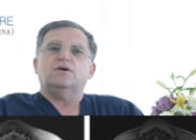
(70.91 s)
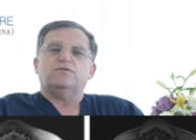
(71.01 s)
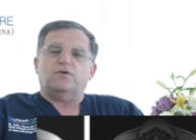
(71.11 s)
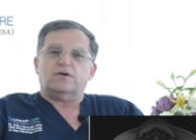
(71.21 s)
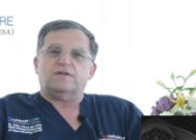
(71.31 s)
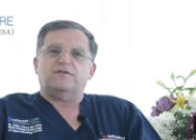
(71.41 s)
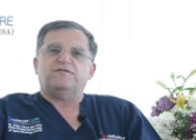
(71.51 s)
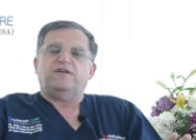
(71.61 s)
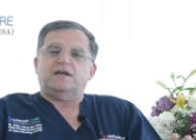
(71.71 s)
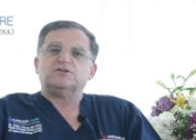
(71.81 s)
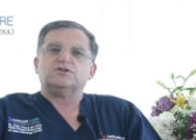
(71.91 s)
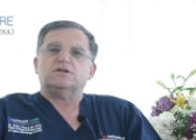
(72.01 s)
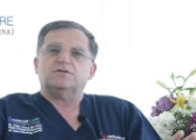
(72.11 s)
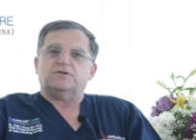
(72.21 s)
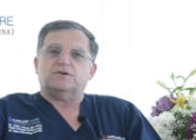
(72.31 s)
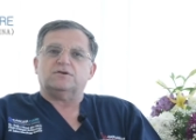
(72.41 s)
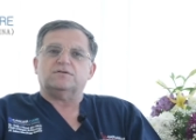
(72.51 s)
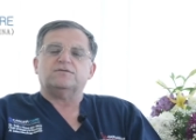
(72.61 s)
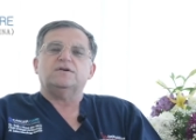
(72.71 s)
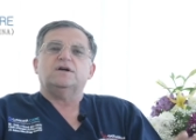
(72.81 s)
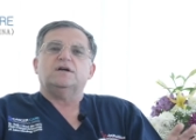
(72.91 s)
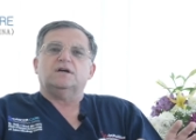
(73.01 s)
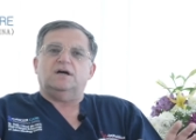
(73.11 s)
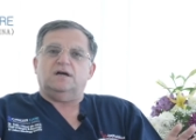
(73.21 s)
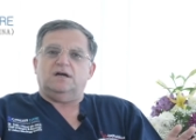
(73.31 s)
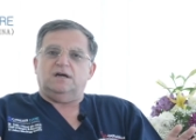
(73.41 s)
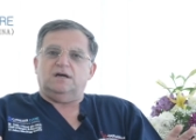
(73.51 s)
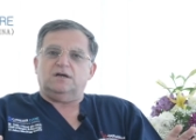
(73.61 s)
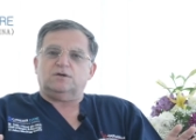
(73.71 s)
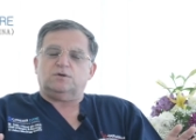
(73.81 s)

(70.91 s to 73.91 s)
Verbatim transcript: for the facial nerve uh,